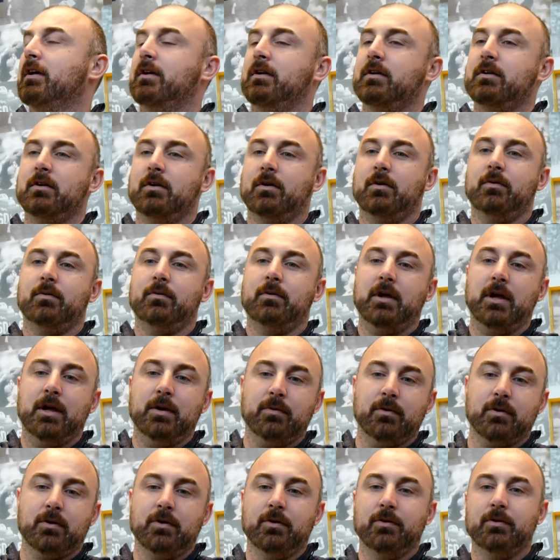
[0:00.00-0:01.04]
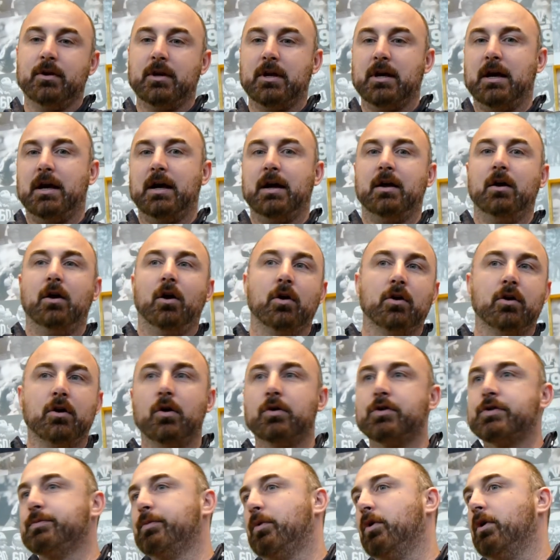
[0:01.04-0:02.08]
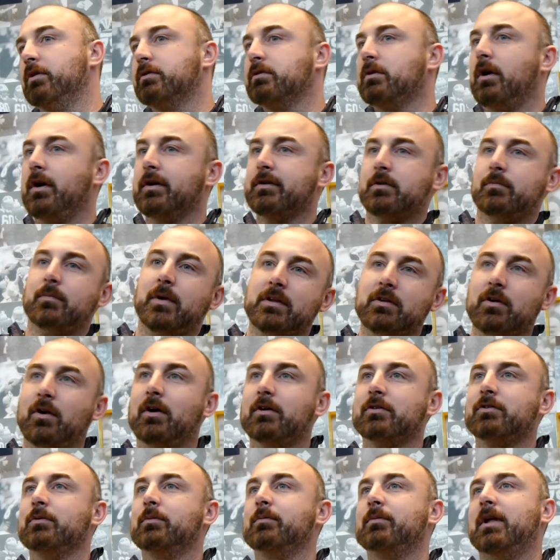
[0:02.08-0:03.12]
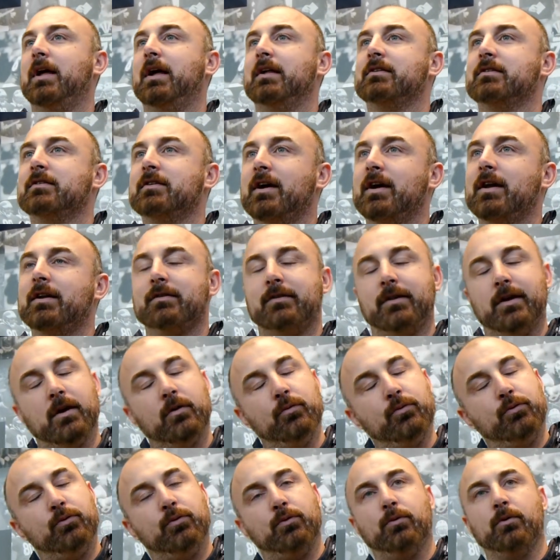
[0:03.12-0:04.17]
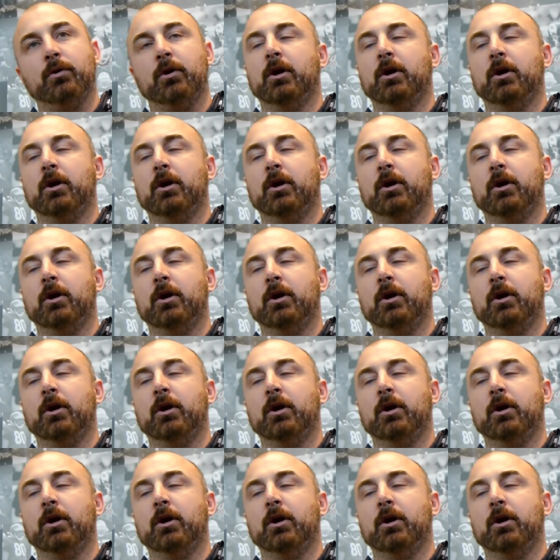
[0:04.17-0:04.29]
you know, hey, recruiting a guy, oh, Coach Moore's awesome, I talked to him last night, it's like, phew.